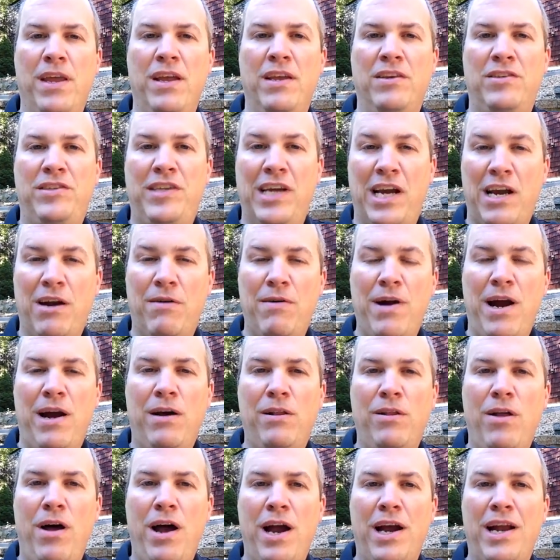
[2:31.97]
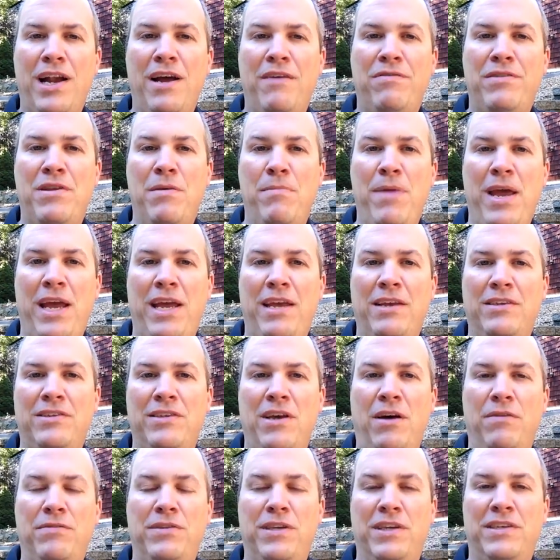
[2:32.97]
stick around long enough to make
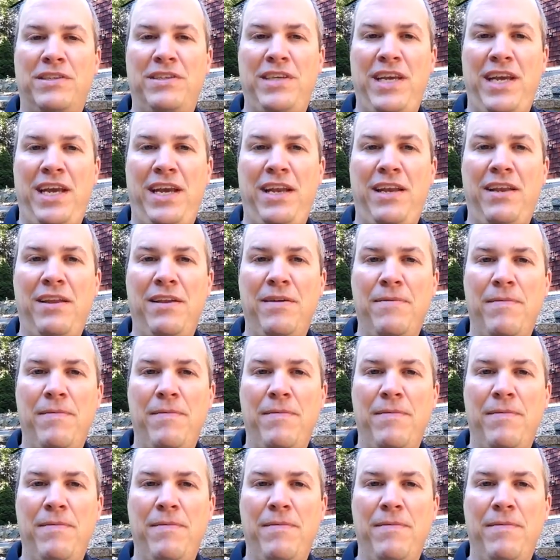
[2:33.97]
yourself succeed.